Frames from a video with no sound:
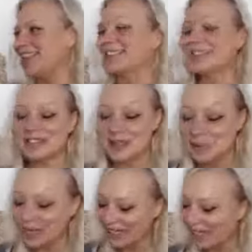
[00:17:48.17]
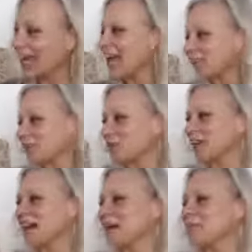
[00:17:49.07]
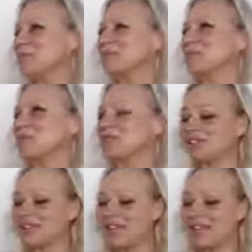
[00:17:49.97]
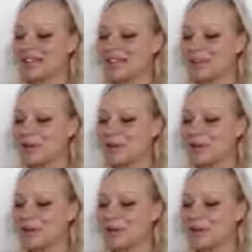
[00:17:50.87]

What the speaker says: So what happened was that